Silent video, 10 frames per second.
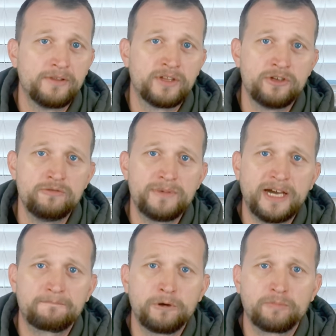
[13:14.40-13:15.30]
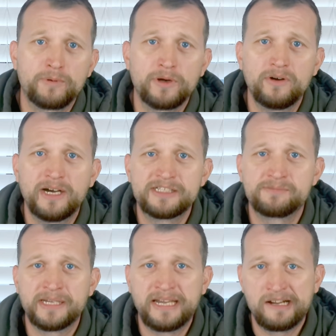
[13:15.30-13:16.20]
The new MacBook Pro has
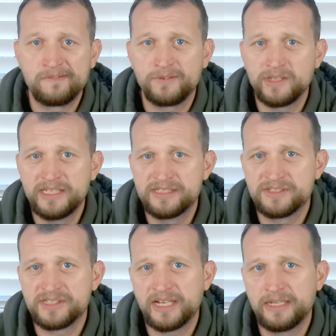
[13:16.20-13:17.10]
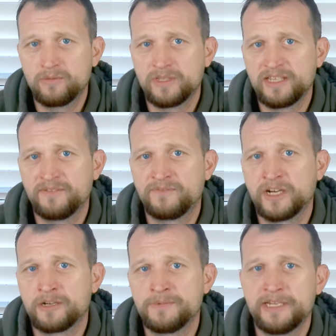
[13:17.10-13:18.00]
been carefully designed with the
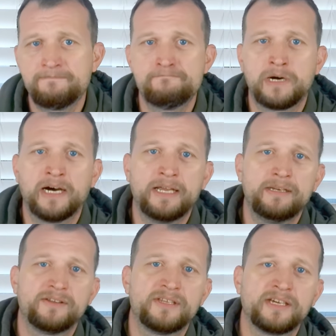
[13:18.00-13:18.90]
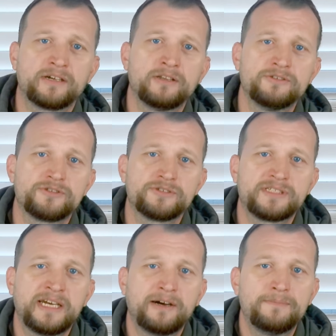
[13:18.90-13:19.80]
environment in mind. The enclosure
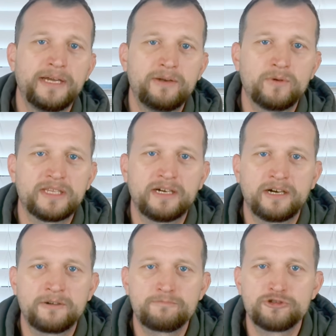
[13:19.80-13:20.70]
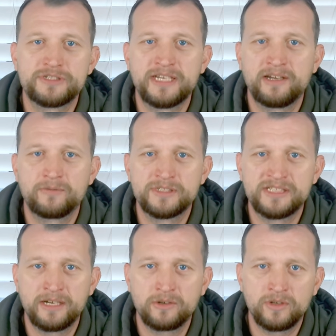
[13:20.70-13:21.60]
is now made with 100%
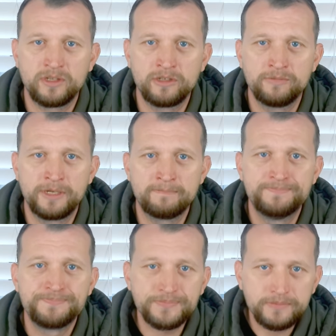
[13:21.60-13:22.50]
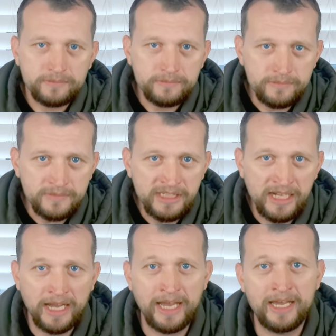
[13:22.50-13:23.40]
recycled aluminum,
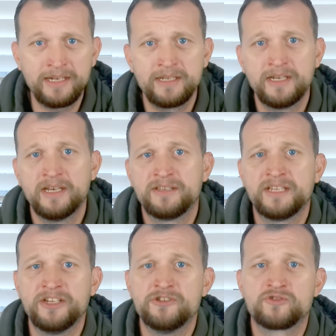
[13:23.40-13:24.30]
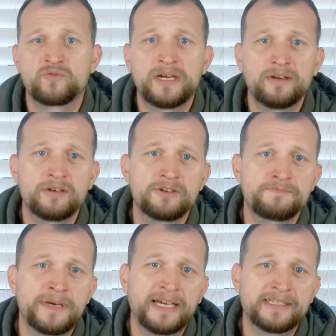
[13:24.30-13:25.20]
and they use rare
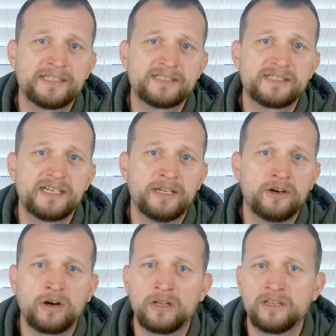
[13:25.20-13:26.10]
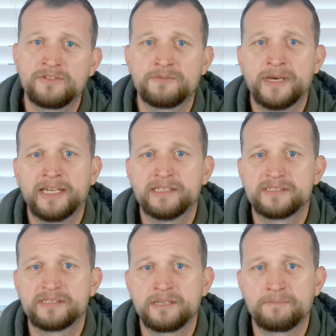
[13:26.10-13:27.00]
earth magnets in all of the
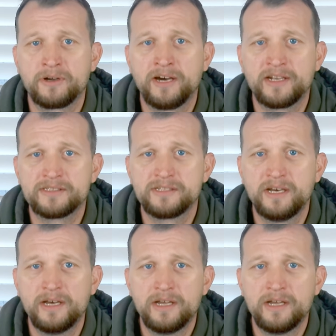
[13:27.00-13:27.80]
magnets in the products.